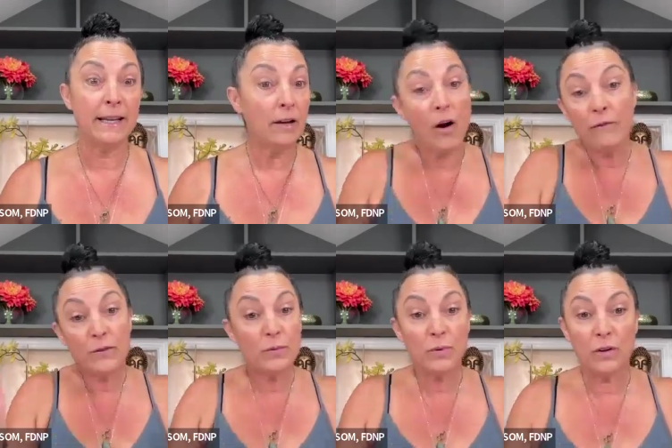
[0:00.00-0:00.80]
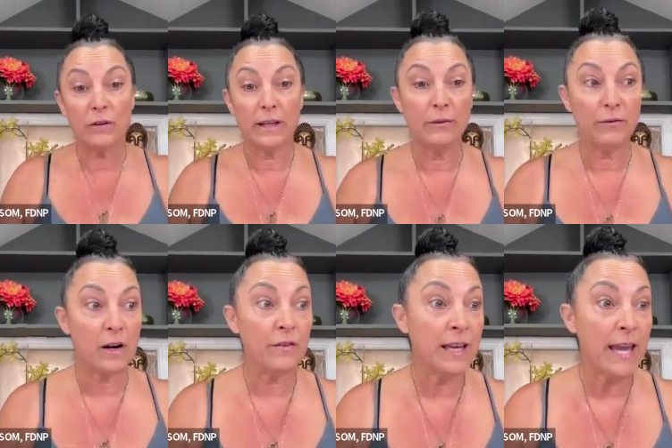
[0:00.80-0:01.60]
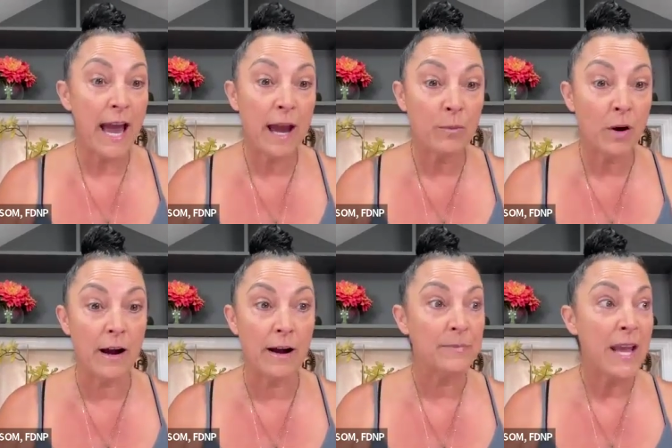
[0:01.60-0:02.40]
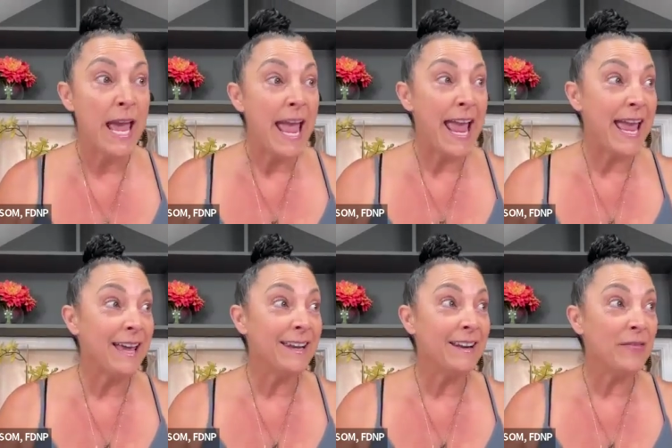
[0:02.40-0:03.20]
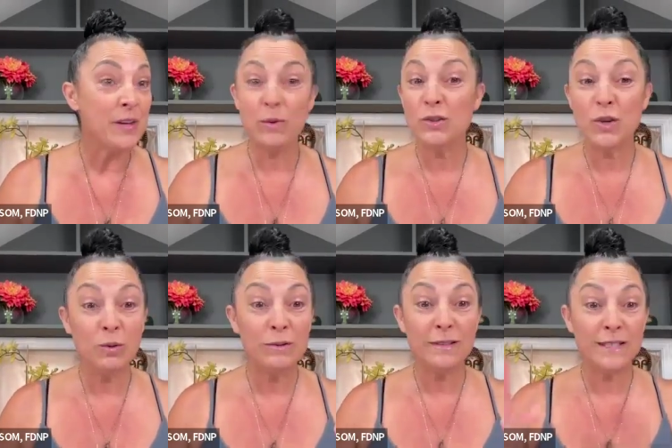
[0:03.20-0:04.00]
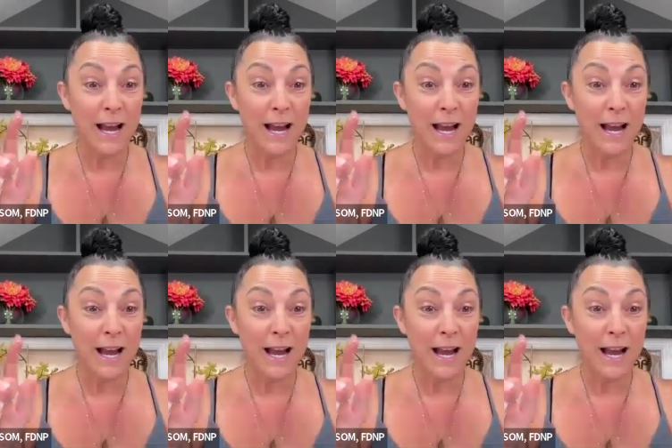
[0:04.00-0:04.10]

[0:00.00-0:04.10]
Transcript: getting comfortable in front of the camera. And there was no